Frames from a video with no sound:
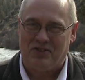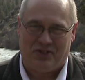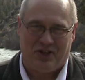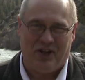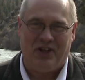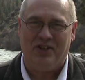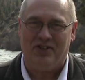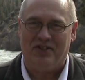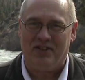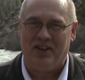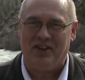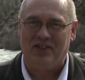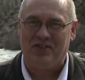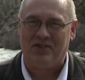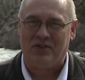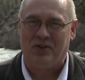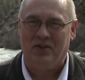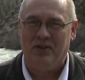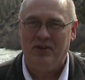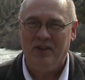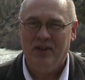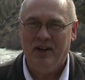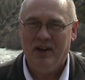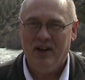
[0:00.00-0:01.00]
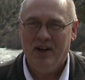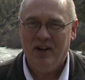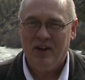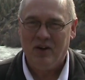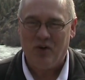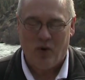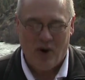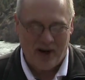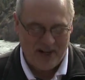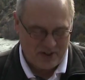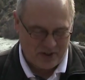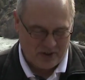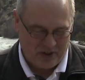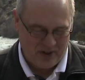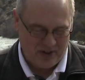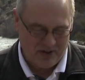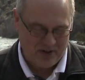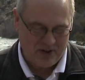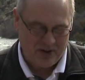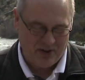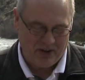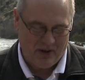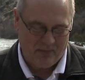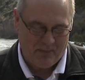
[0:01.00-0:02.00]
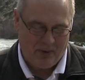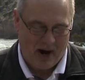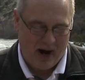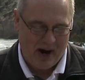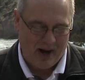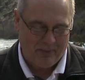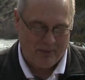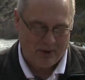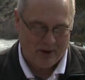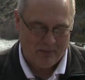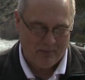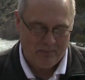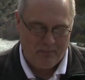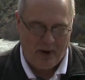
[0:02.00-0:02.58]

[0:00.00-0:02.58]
Jesus, questions in the Bible.